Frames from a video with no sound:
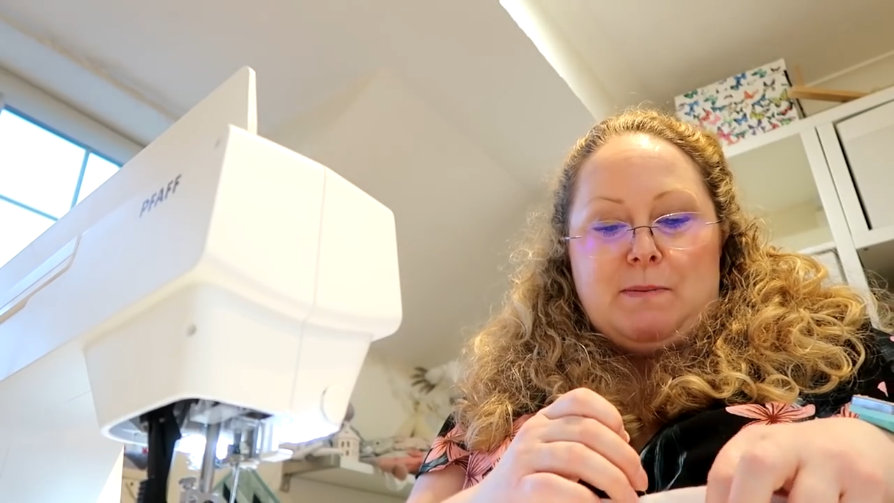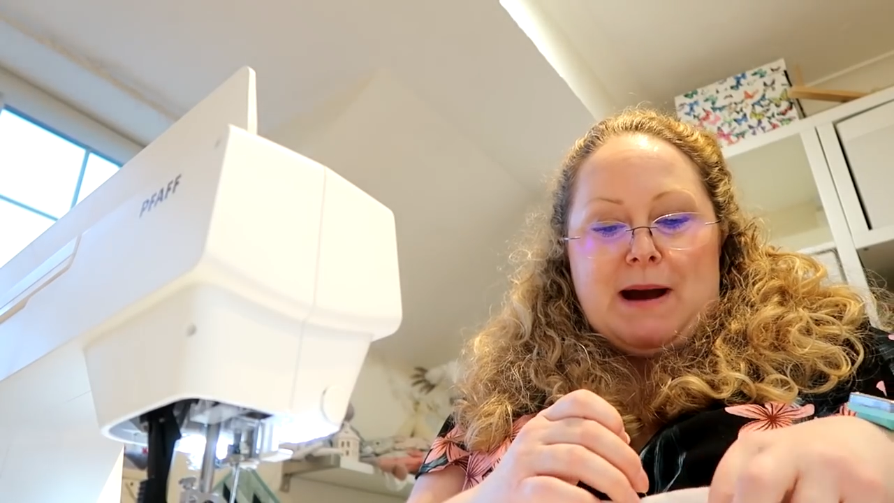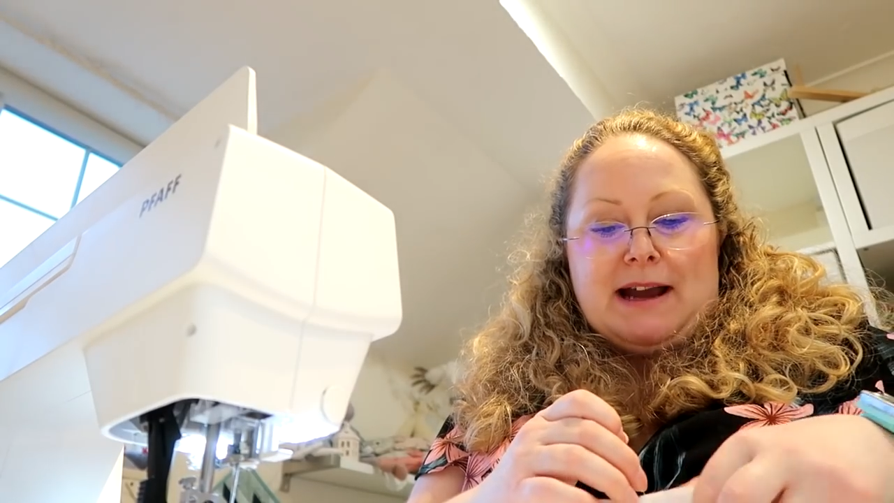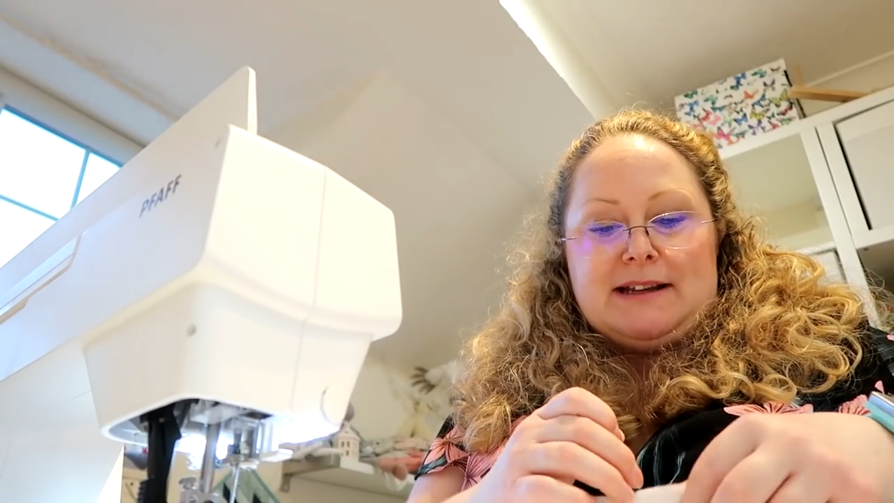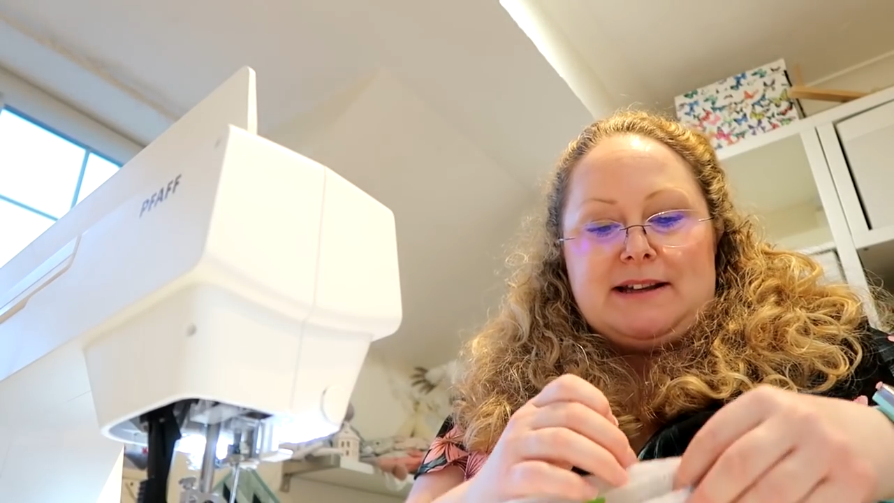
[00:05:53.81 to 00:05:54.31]

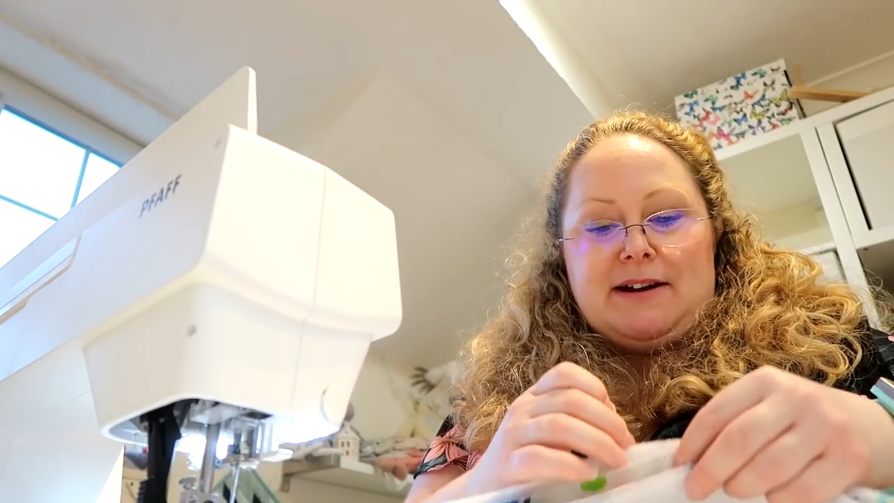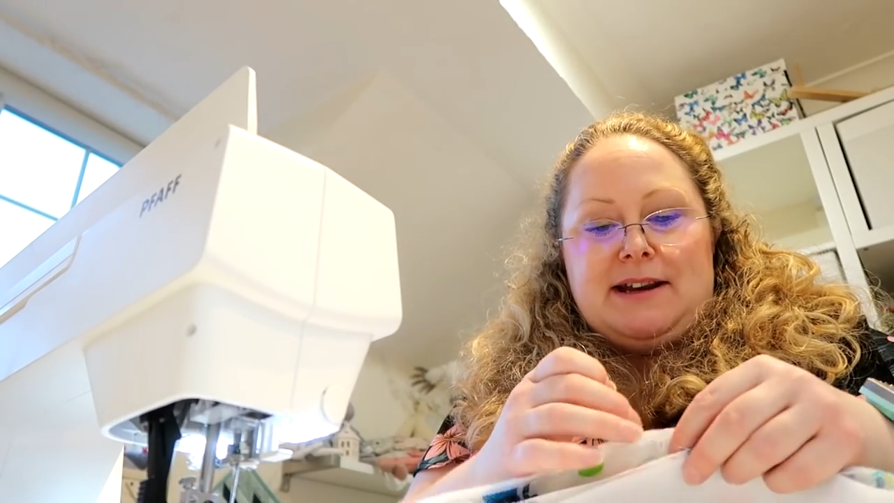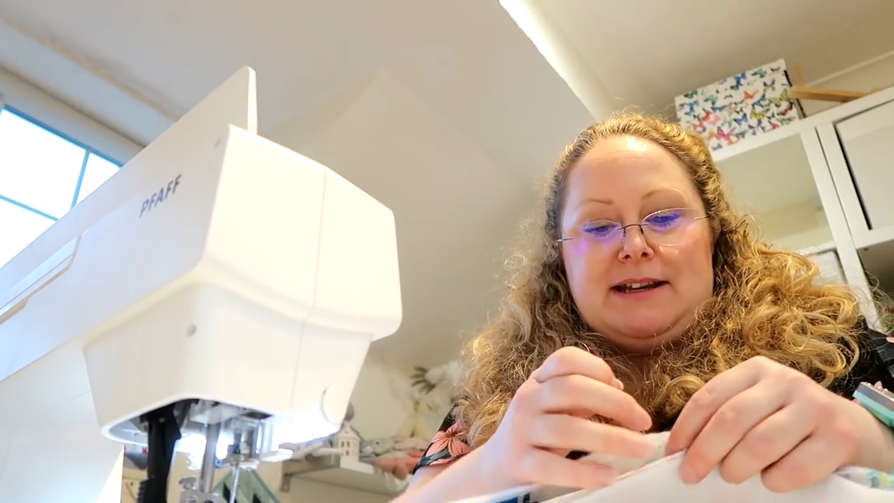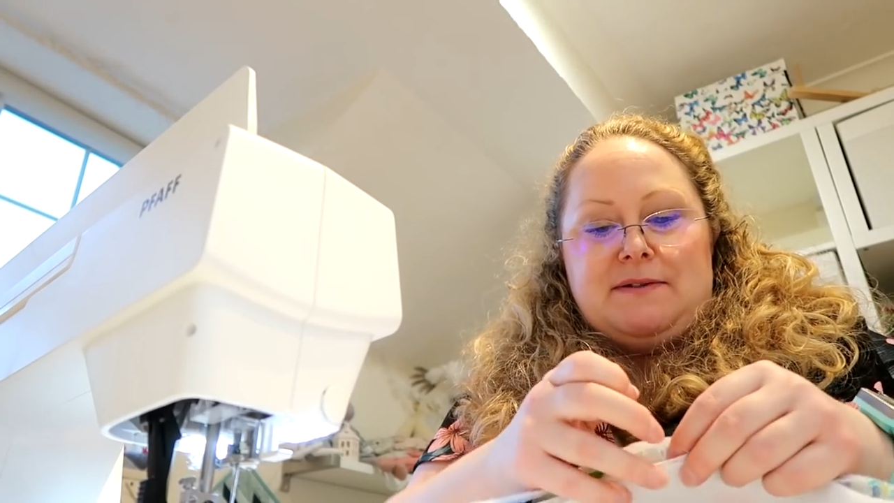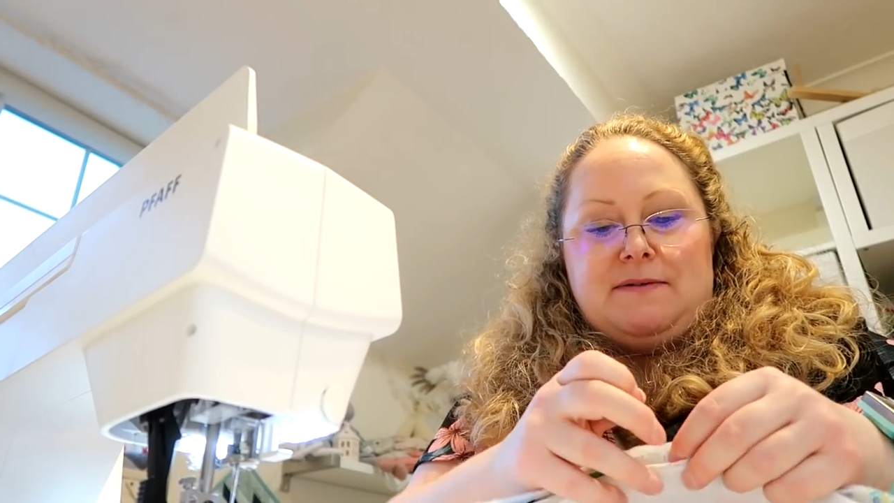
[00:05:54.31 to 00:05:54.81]
bags that I
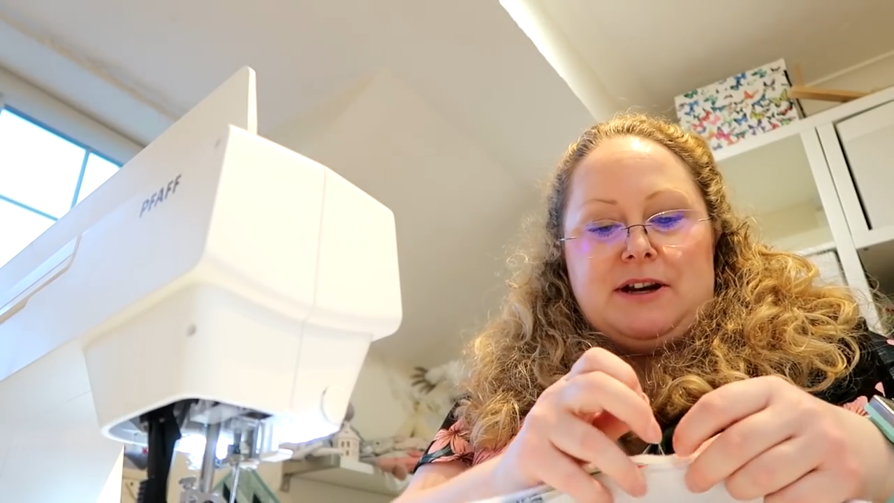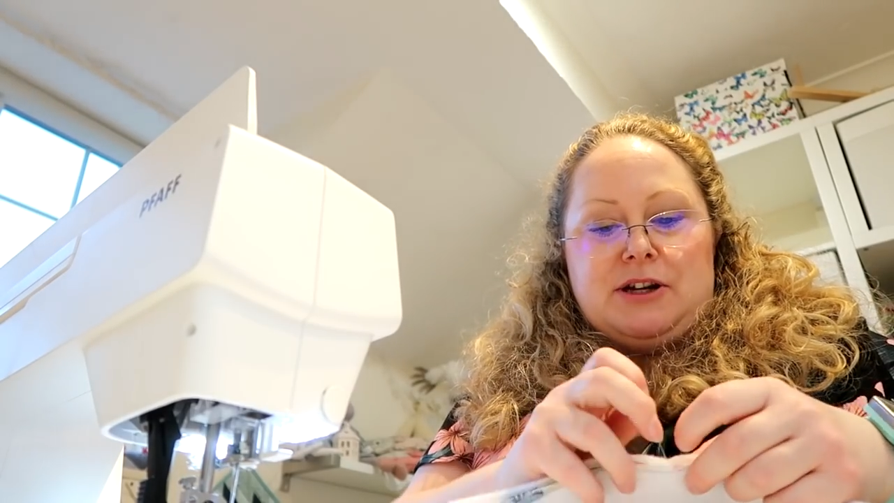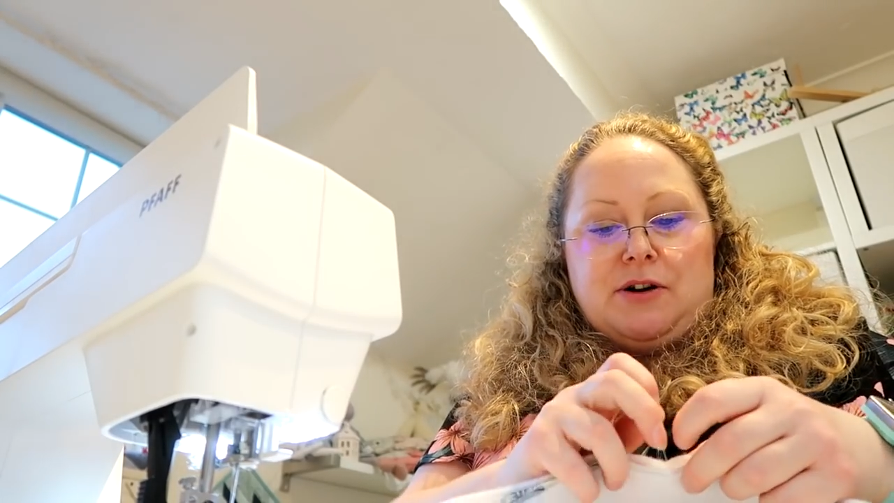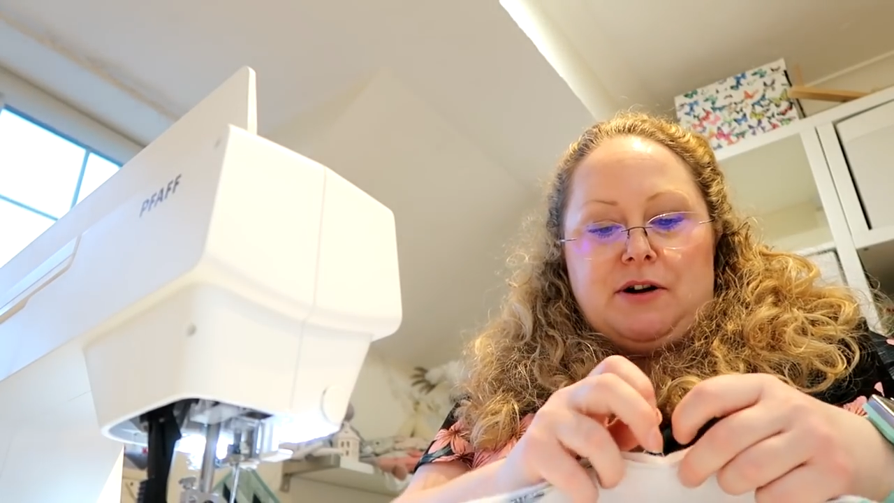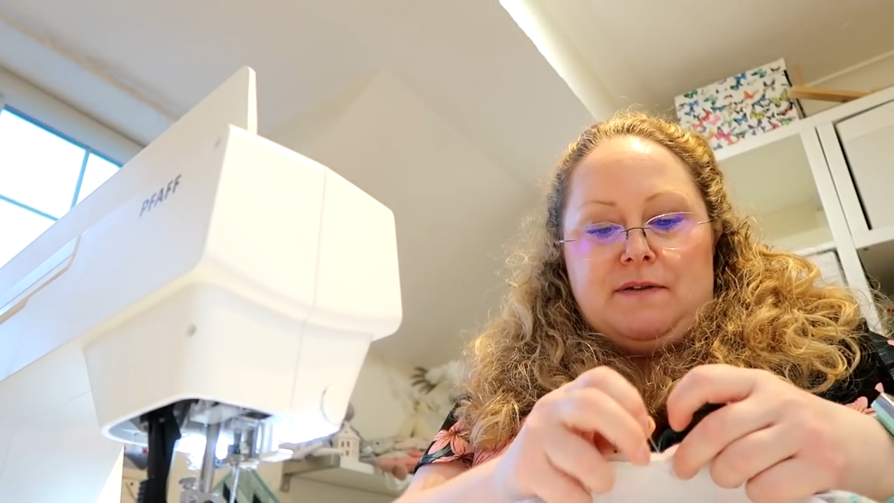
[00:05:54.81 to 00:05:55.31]
need to
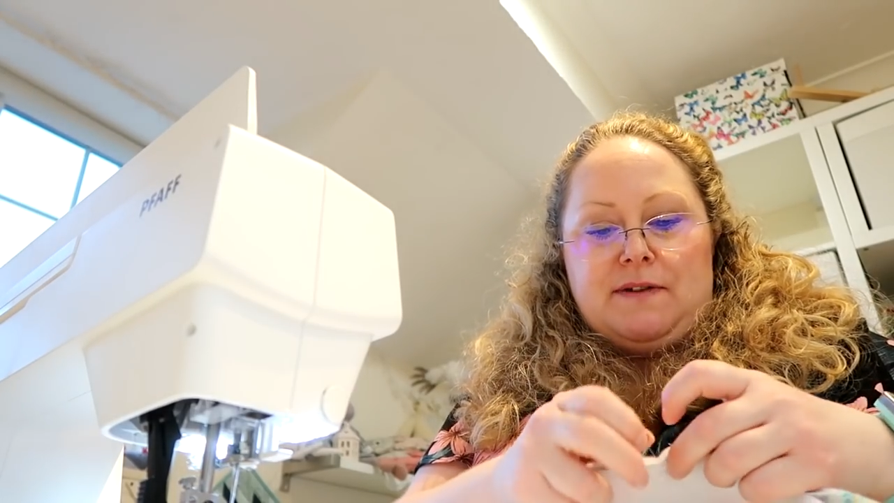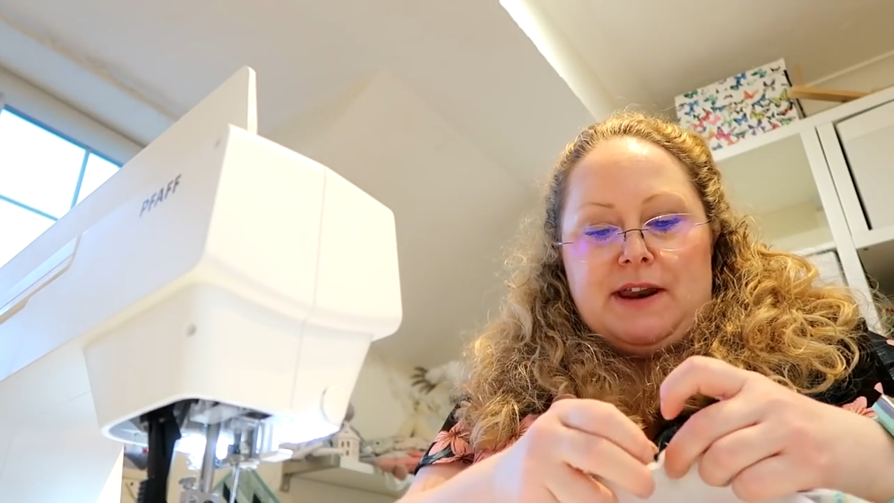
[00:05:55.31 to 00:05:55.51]
finish off and